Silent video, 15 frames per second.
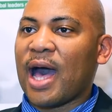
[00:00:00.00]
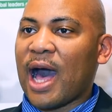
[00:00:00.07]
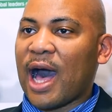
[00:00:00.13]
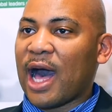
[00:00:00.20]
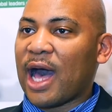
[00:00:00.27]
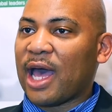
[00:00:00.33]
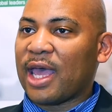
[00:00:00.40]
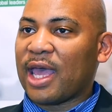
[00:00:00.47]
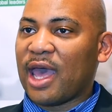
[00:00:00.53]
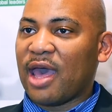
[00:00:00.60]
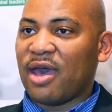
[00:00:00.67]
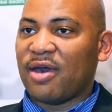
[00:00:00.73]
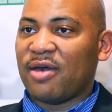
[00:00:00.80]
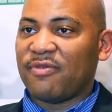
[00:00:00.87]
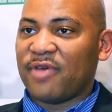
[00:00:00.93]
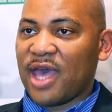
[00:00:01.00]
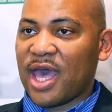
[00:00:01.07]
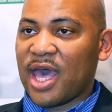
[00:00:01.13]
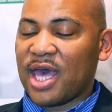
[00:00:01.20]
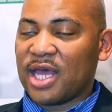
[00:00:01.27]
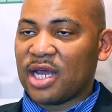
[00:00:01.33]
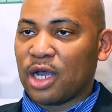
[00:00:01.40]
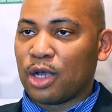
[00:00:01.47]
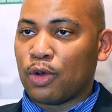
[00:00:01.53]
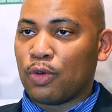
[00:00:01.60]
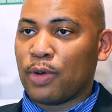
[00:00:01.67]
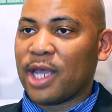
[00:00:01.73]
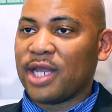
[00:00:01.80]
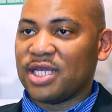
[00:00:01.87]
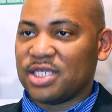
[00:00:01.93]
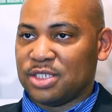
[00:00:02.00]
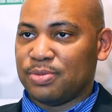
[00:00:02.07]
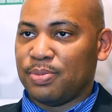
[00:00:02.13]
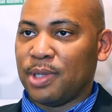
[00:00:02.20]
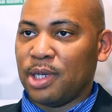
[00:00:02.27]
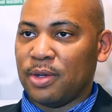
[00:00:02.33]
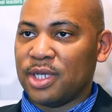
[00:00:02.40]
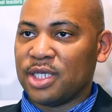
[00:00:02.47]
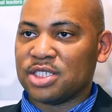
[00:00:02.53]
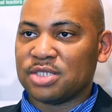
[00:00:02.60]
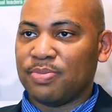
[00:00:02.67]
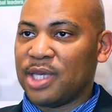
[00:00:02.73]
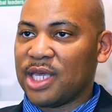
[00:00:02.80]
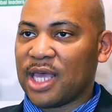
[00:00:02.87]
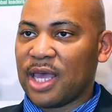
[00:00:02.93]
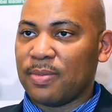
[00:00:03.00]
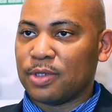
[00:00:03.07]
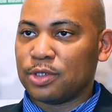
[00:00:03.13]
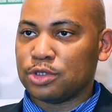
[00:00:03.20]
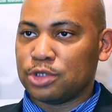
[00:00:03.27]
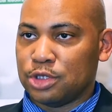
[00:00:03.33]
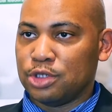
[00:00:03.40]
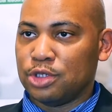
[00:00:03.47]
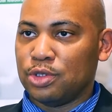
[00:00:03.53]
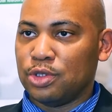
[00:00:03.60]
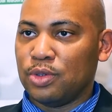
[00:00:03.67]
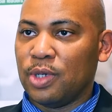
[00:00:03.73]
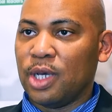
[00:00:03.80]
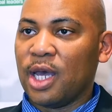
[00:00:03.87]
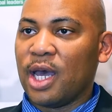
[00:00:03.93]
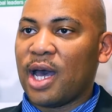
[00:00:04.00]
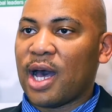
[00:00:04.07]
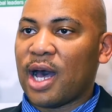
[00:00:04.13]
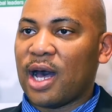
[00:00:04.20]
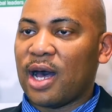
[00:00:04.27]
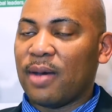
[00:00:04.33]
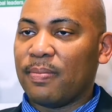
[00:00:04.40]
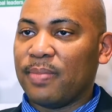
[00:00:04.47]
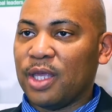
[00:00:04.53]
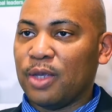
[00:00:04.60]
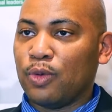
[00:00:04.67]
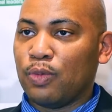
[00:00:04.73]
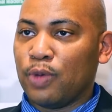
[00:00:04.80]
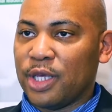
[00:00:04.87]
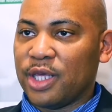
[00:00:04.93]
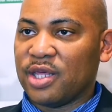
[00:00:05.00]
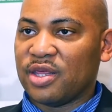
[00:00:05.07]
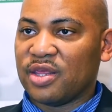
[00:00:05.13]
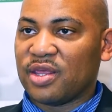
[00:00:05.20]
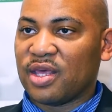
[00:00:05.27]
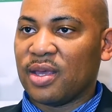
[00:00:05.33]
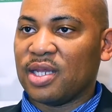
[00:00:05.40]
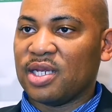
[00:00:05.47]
I have had a great experience being able to meet with